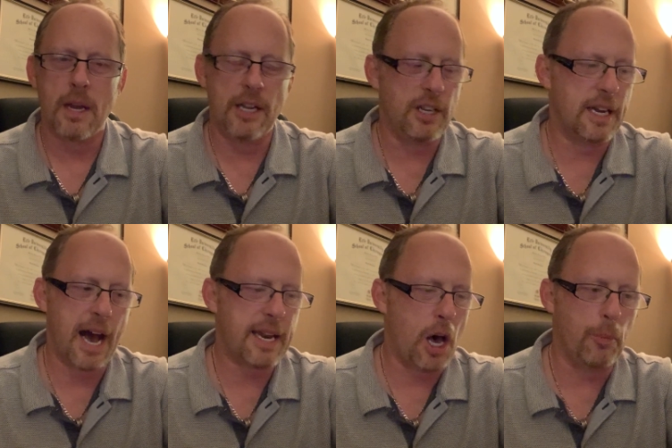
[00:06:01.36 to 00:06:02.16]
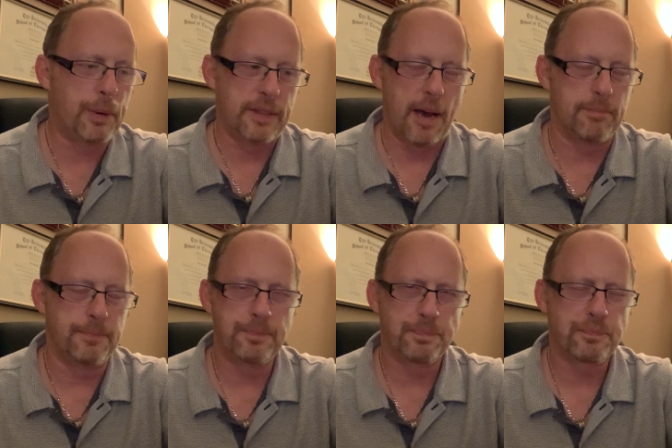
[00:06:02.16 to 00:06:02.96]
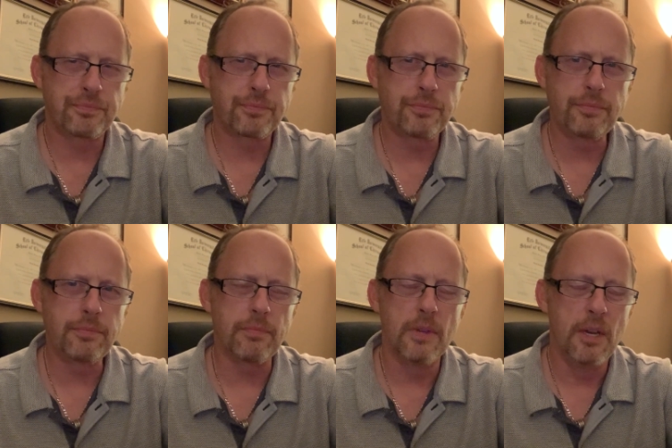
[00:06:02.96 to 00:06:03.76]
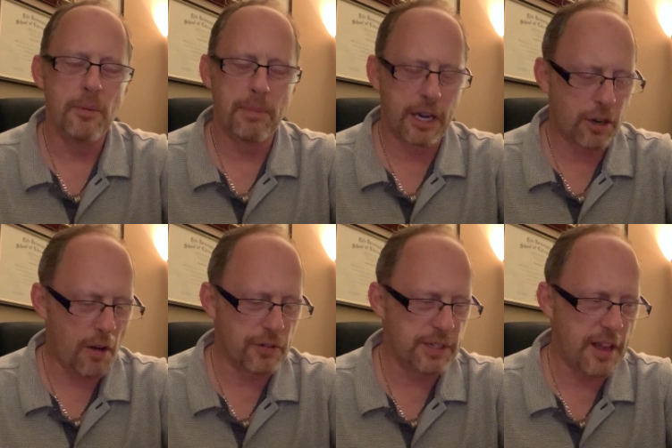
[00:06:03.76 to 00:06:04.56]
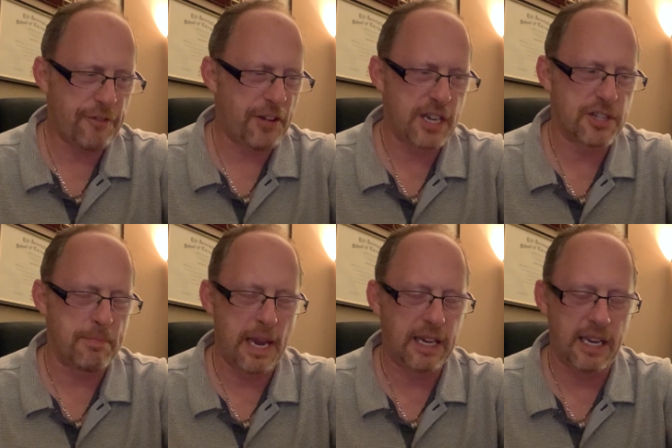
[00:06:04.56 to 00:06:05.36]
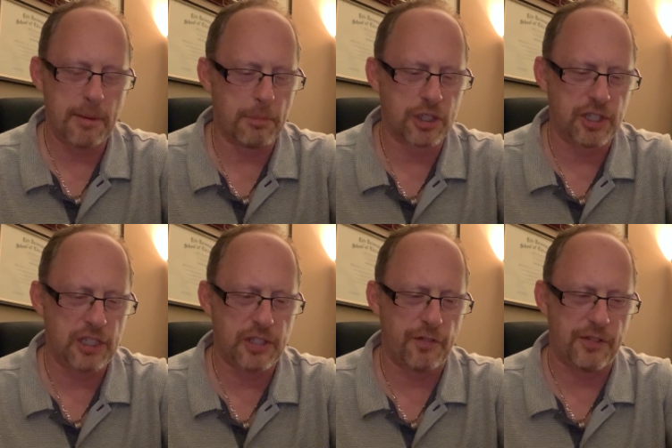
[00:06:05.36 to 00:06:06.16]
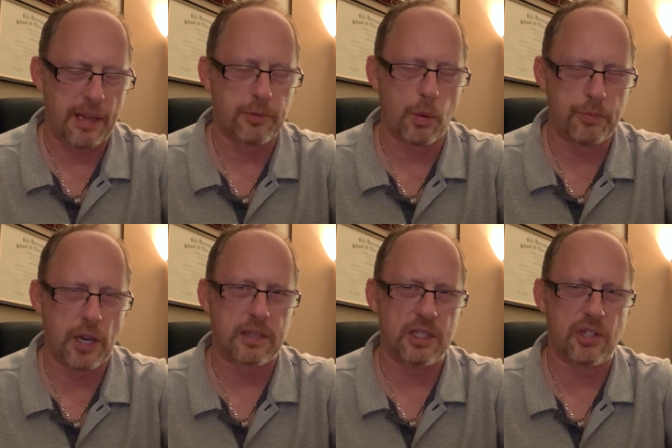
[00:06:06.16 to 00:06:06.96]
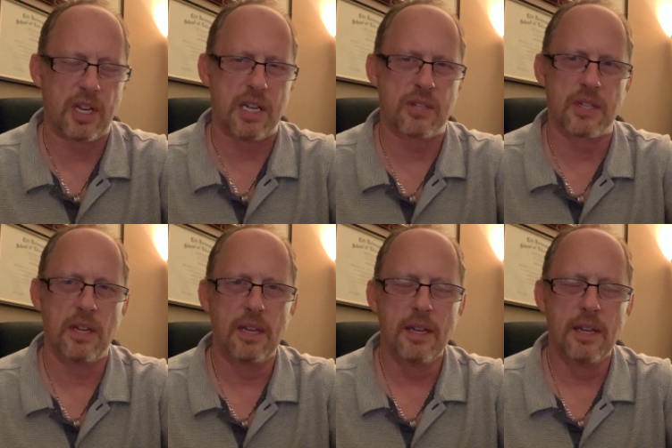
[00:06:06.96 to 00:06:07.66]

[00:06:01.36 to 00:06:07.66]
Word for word: And you're not helping them by covering their face and making it much easier for them to abduct these kids.